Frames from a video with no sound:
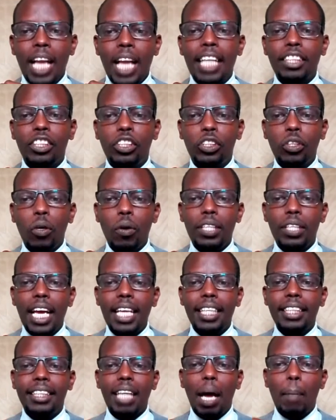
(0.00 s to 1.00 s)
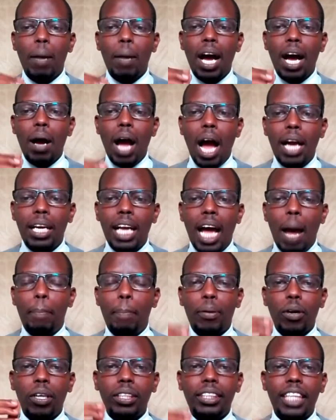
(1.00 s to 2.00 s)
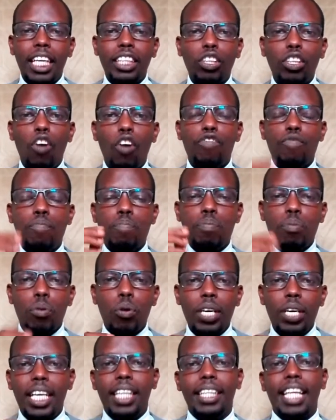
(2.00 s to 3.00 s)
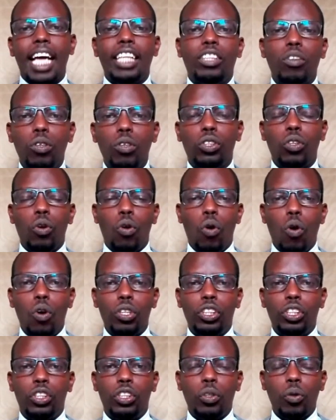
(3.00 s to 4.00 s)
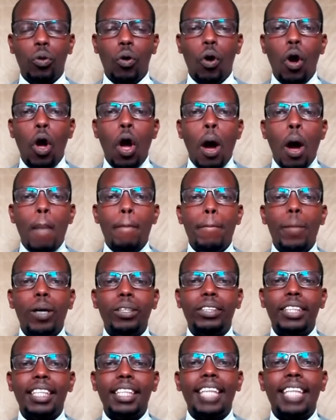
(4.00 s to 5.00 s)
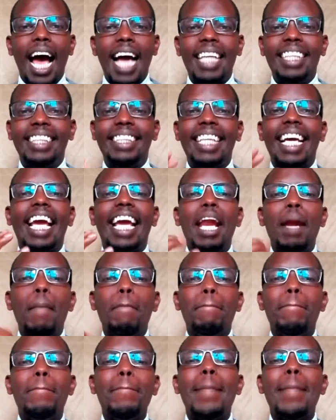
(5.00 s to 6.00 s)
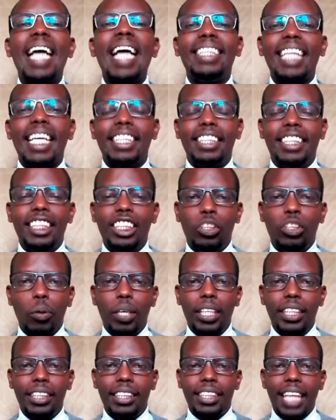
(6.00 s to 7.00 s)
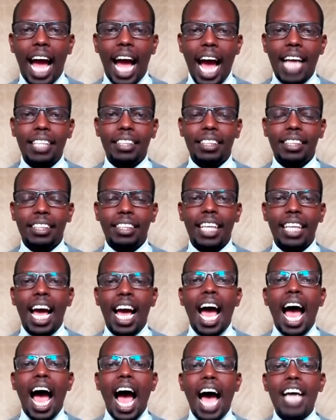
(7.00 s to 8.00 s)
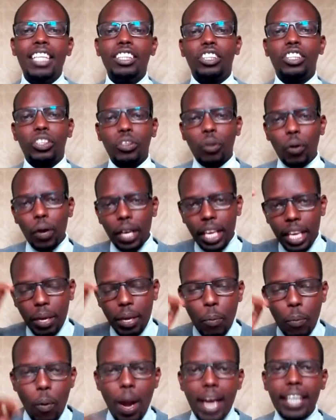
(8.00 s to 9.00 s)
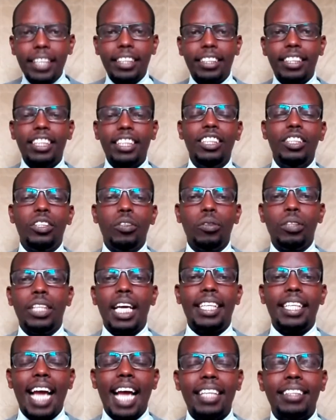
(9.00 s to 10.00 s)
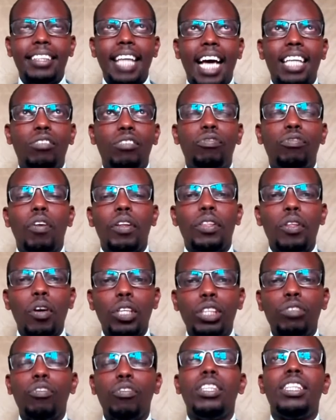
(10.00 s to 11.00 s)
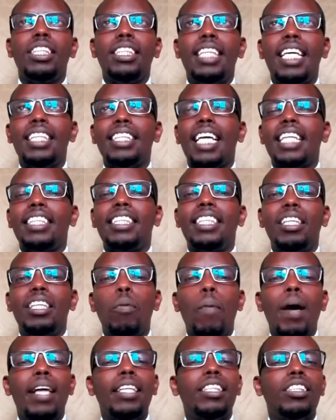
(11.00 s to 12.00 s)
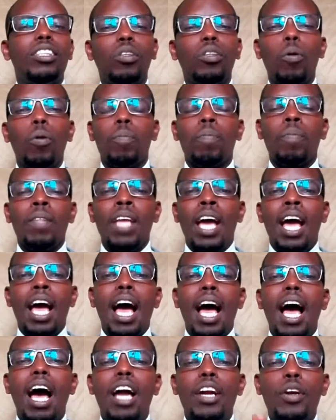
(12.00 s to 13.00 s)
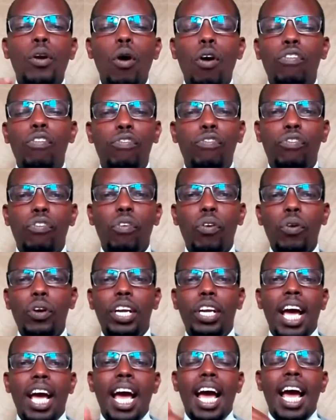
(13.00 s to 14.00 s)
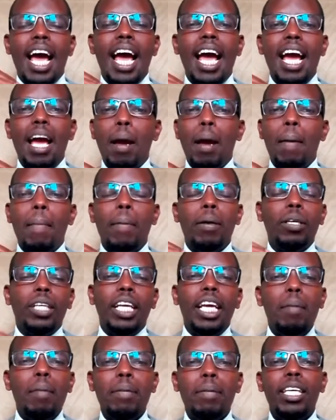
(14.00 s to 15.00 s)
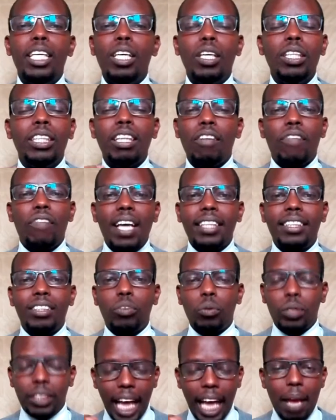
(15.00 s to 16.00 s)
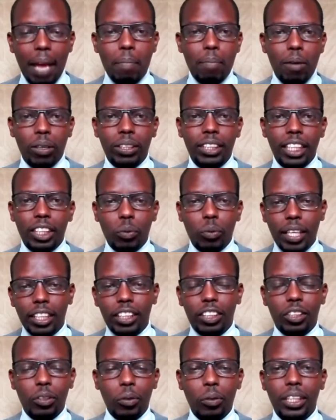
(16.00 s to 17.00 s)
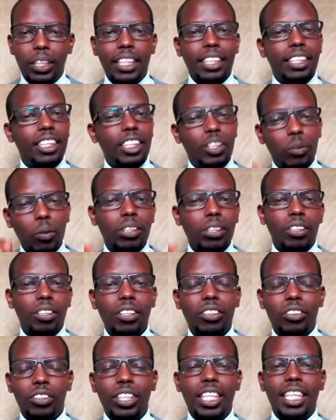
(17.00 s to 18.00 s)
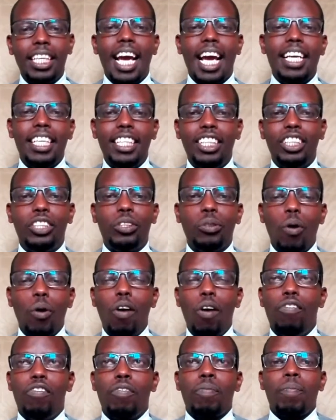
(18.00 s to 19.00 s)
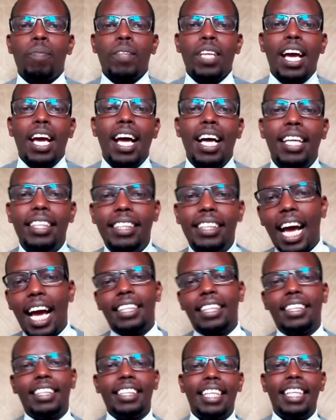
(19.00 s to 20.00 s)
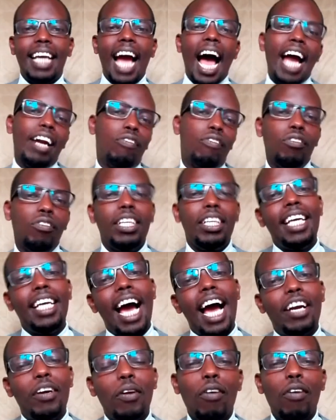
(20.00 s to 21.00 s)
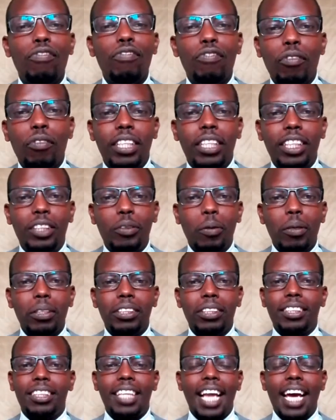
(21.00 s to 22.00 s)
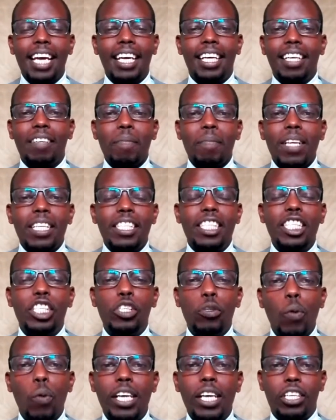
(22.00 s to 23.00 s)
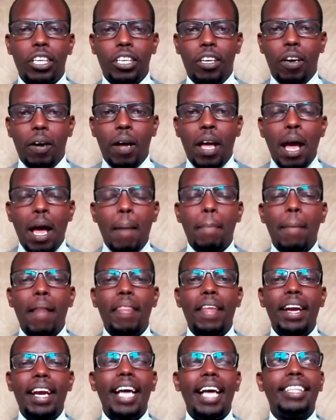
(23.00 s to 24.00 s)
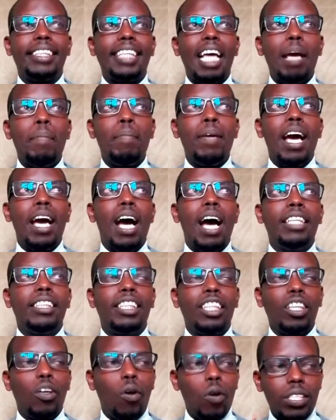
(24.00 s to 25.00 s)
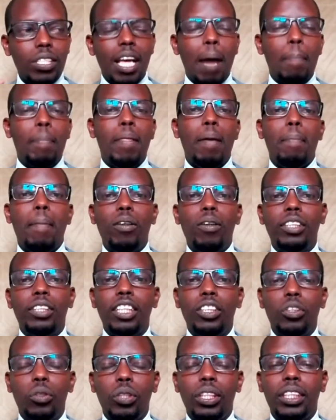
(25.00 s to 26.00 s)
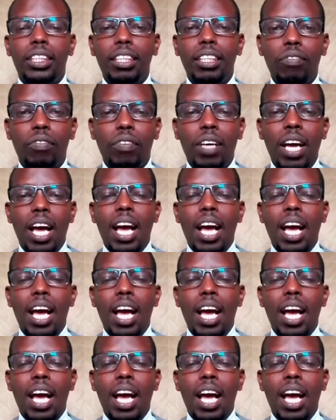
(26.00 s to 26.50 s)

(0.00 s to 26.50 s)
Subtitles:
And so there is a process of pruning that also goes through. Moses had taken matters into his hands. And so he went into the desert for those 40 days as he went through no food. The first time Moses went through this, it was not really an issue of that he had food. He had no food. It was like situational. But the next time as he goes up the mountain to receive